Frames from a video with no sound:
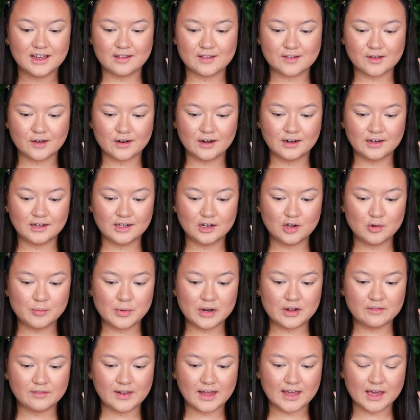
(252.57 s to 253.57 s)
It's got a little
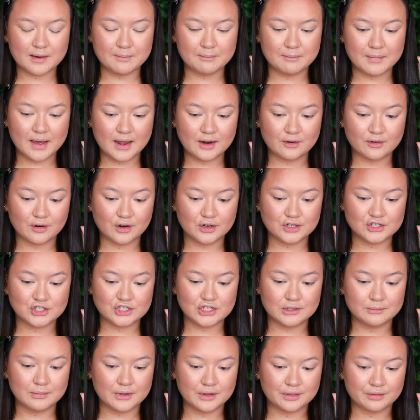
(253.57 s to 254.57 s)
bit of like a micro
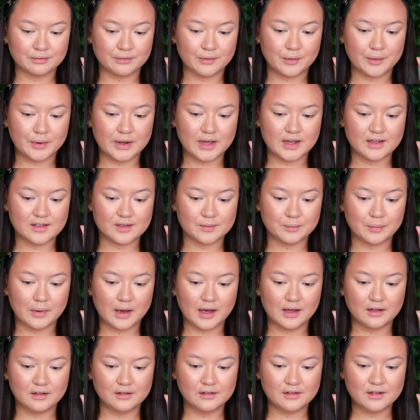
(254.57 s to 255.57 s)
shimmer through it as
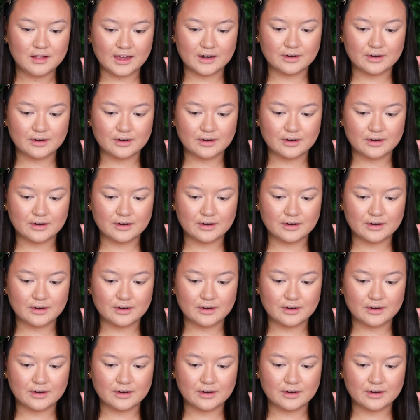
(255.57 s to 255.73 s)
well.